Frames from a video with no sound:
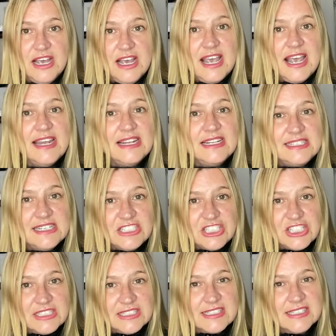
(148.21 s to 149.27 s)
In
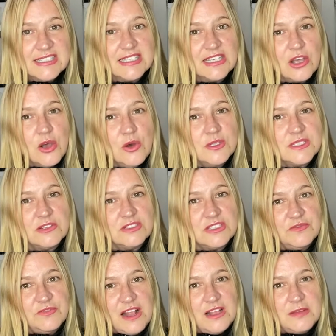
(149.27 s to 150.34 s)
addition, since the codes are
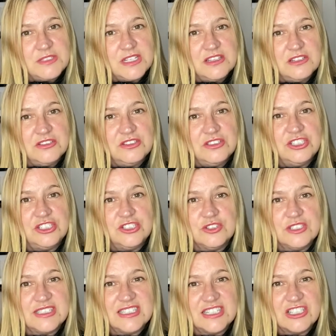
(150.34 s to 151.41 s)
developed at the
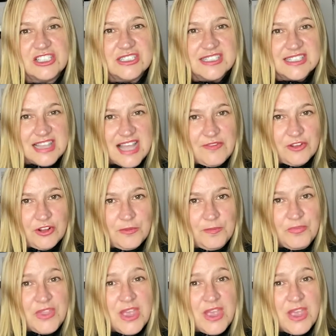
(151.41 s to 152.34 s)
jurisdiction's level,